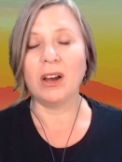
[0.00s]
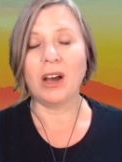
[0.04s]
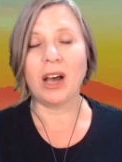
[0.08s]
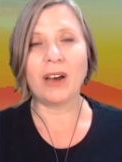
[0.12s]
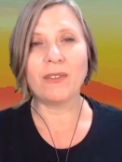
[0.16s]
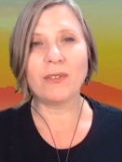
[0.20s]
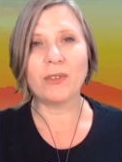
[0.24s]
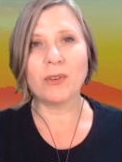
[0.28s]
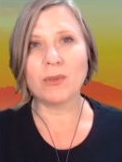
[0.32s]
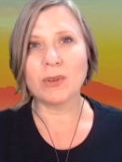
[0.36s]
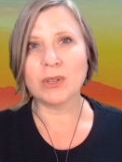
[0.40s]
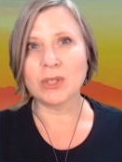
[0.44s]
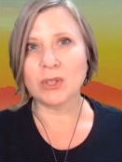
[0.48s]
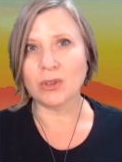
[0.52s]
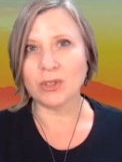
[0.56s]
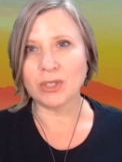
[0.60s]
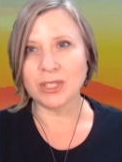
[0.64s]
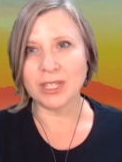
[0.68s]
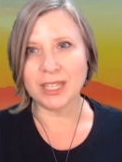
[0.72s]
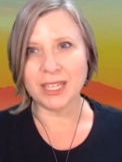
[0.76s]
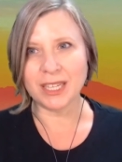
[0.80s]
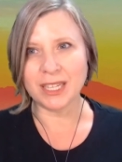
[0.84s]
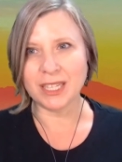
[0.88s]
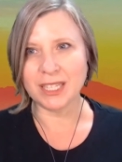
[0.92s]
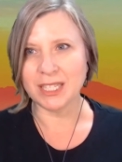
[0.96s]
often
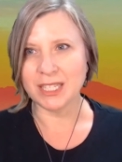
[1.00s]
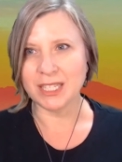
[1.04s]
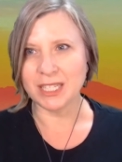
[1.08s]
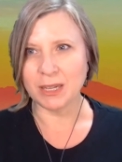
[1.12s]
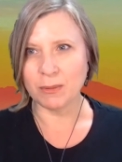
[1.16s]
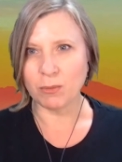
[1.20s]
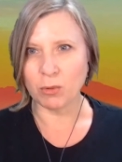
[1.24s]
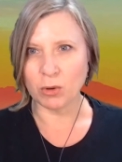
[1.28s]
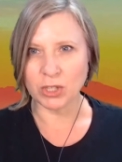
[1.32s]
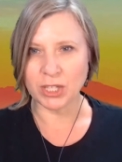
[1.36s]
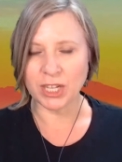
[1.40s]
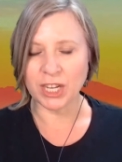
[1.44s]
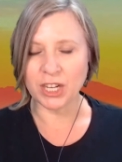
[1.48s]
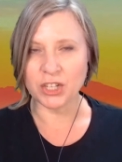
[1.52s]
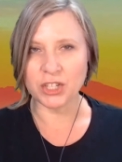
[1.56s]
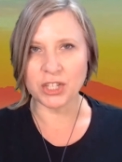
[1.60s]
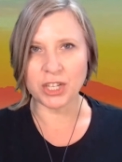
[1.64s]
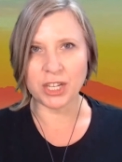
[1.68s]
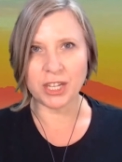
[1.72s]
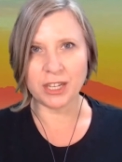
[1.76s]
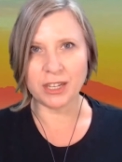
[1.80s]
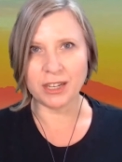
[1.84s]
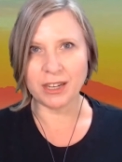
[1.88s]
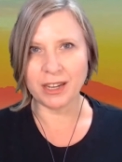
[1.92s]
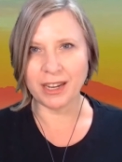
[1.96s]
resulting in
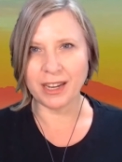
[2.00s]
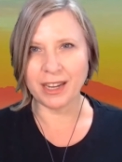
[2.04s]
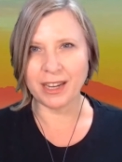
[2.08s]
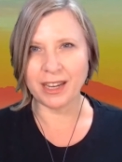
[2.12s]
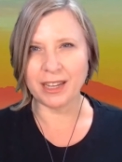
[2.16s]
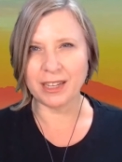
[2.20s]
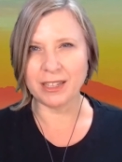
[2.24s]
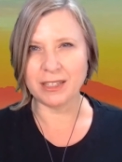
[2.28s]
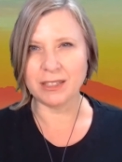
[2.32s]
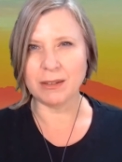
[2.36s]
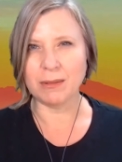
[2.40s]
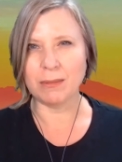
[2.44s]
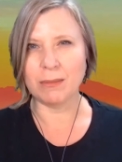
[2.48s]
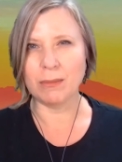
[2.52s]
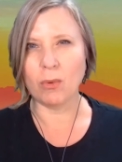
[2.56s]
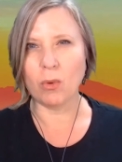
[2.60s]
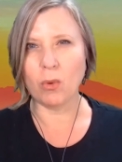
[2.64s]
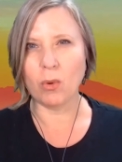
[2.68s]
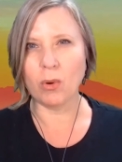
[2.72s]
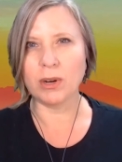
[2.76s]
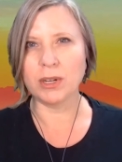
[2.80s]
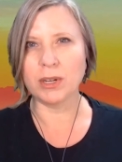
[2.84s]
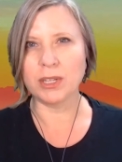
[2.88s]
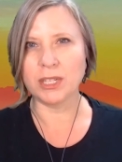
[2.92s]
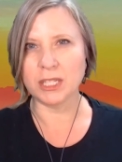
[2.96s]
deportation and
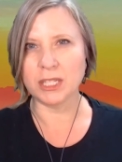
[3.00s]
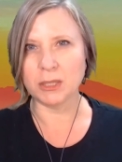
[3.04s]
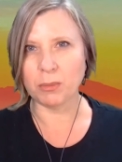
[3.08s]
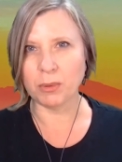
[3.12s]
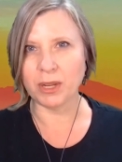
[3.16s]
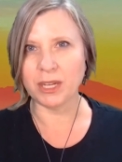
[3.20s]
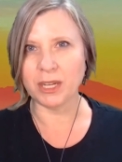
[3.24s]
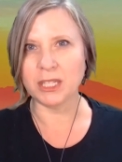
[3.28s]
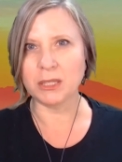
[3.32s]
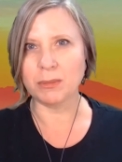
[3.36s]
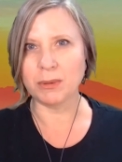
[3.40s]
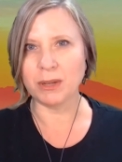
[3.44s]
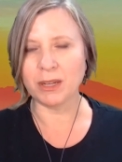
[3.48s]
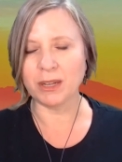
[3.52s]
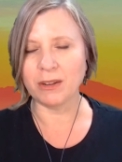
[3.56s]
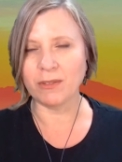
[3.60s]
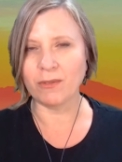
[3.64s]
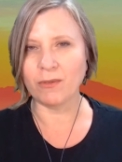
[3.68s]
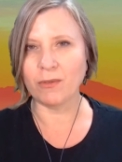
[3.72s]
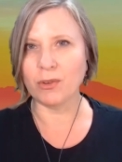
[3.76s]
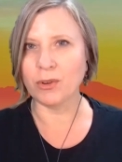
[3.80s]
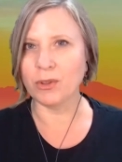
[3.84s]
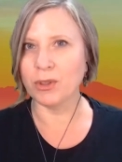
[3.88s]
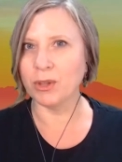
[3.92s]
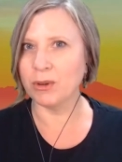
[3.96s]
more displacement
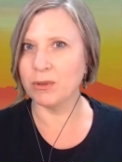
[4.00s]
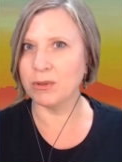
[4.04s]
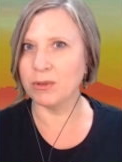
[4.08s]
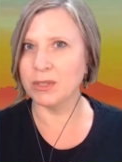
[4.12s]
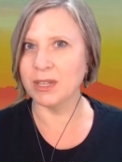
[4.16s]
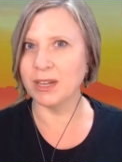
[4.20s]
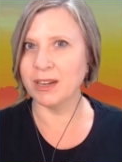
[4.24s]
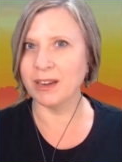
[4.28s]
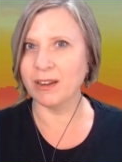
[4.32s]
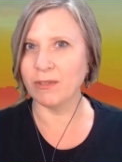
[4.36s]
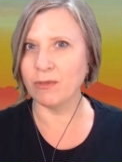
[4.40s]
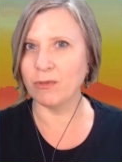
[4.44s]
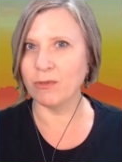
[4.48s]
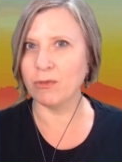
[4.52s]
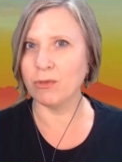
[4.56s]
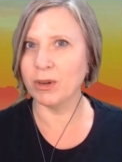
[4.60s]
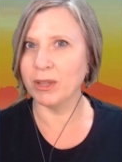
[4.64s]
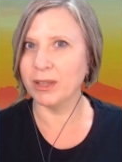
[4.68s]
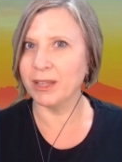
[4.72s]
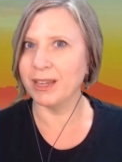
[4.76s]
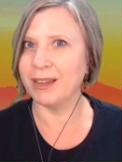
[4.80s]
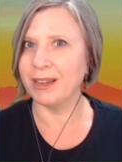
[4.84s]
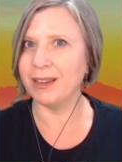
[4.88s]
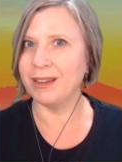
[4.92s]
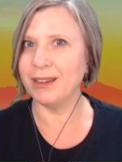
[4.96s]
for those that have
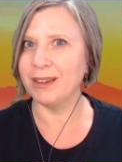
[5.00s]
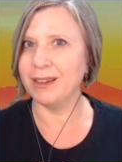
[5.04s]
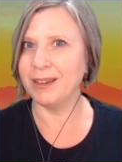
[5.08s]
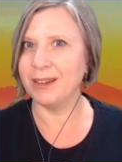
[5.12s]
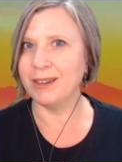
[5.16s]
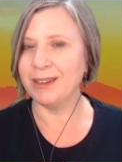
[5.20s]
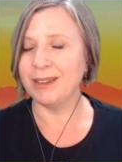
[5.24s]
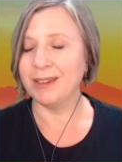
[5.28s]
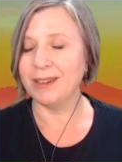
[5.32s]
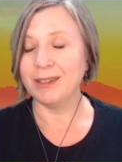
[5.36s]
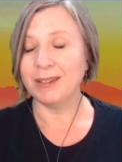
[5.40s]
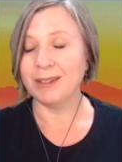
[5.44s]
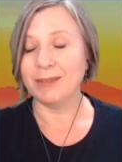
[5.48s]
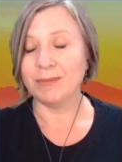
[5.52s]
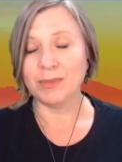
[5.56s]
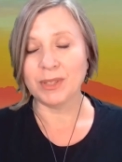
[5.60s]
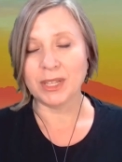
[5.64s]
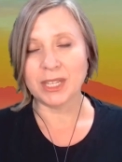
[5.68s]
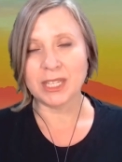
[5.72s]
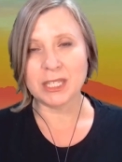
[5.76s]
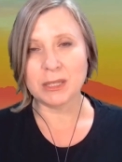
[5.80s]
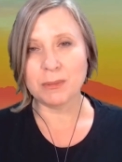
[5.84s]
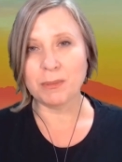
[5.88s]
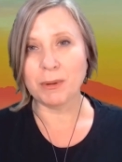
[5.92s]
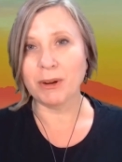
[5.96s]
really
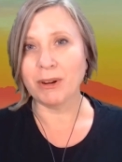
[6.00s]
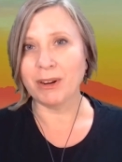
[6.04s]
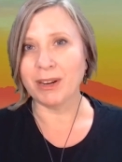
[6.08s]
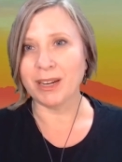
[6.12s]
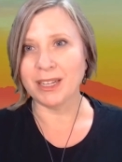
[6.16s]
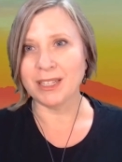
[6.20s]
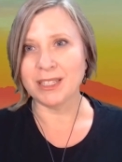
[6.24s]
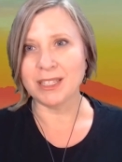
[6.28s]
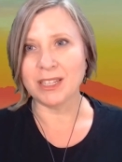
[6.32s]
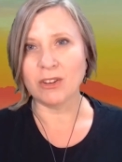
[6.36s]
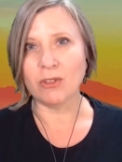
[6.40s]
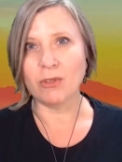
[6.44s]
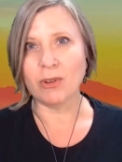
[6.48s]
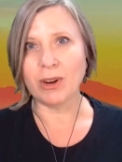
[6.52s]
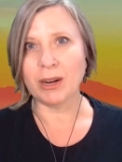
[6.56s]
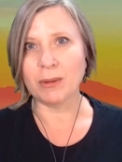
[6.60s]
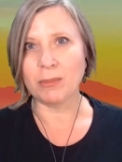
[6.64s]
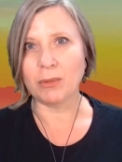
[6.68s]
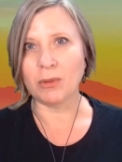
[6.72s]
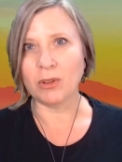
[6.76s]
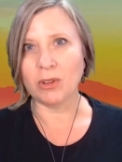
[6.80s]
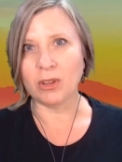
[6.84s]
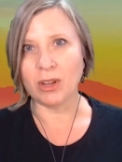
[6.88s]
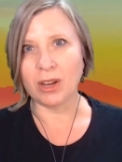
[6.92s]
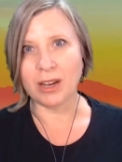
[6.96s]
experienced
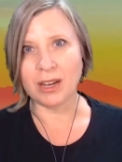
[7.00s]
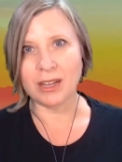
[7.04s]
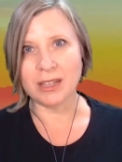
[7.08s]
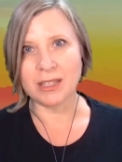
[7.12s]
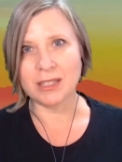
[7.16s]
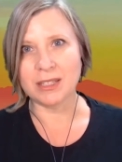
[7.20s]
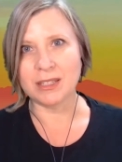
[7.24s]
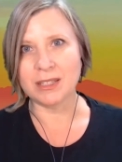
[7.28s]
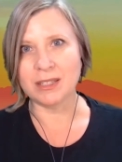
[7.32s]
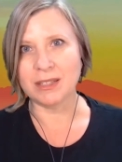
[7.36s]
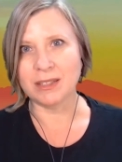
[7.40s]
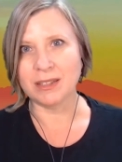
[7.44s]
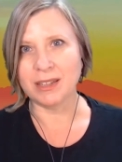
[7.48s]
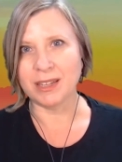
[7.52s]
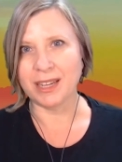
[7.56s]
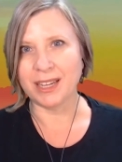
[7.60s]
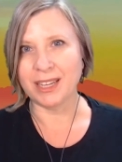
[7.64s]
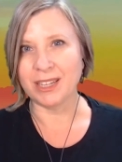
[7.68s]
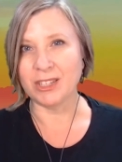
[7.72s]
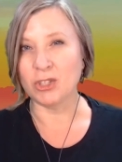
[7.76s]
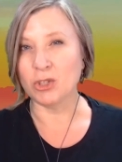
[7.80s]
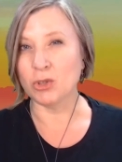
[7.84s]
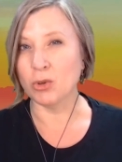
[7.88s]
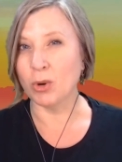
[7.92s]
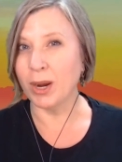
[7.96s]
incredible loss
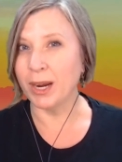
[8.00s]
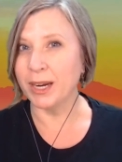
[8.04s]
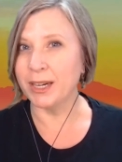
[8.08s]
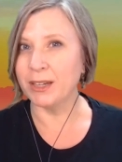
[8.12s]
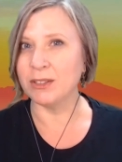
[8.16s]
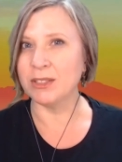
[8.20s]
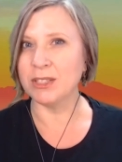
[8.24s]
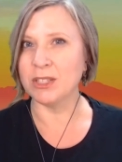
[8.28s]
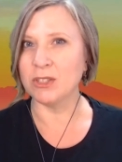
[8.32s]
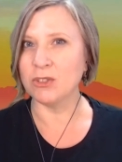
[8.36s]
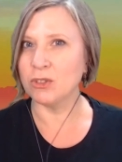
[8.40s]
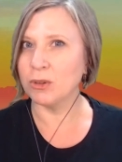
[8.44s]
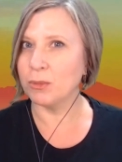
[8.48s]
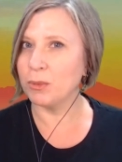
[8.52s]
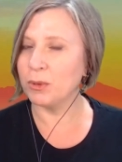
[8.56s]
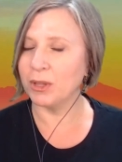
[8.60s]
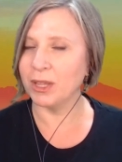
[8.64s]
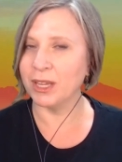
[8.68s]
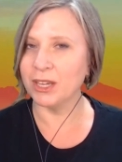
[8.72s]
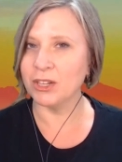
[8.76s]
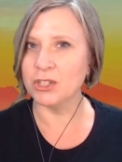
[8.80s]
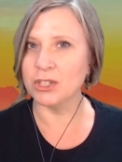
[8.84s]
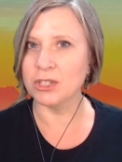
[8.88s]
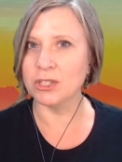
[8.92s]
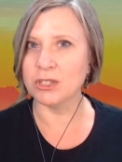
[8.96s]
and trials and
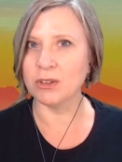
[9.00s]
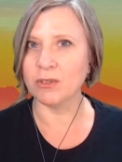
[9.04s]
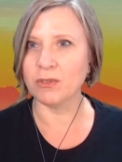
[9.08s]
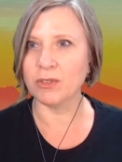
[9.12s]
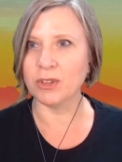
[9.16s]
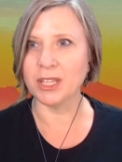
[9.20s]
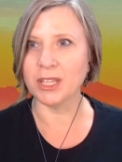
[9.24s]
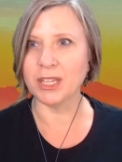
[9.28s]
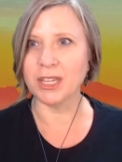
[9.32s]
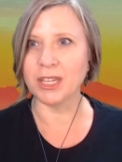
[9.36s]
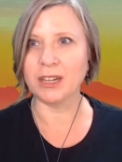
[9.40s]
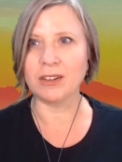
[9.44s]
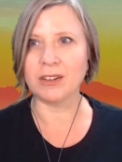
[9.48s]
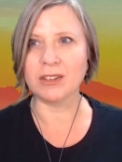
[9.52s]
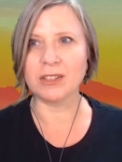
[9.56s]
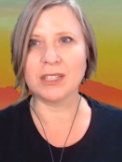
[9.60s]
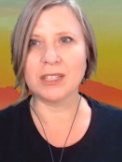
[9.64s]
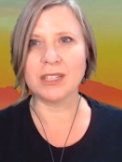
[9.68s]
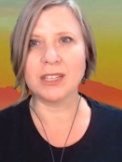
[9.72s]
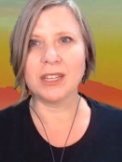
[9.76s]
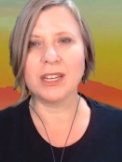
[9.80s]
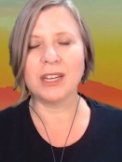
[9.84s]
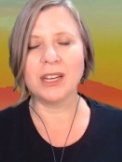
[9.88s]
tribulations over the years.